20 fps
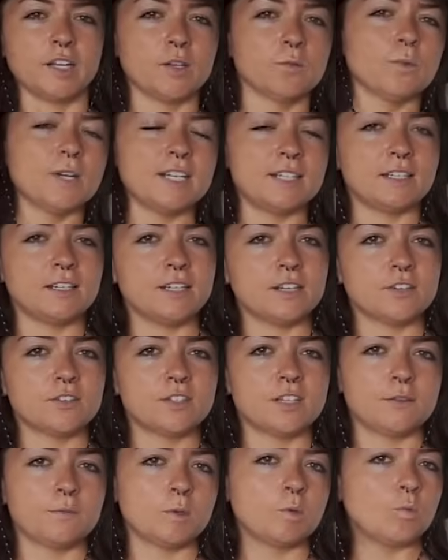In recent years,
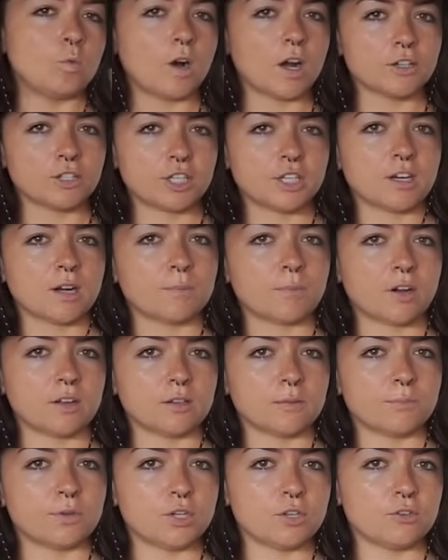they've been washing up on
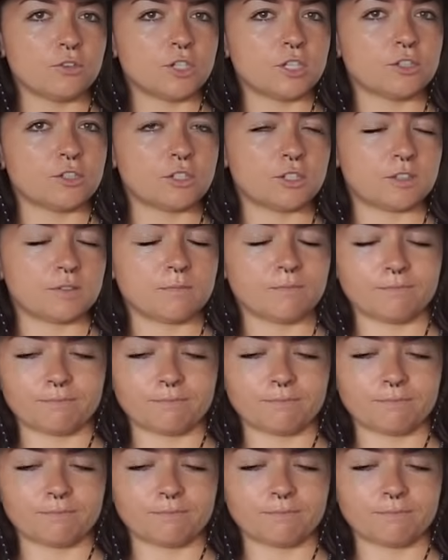the Puget,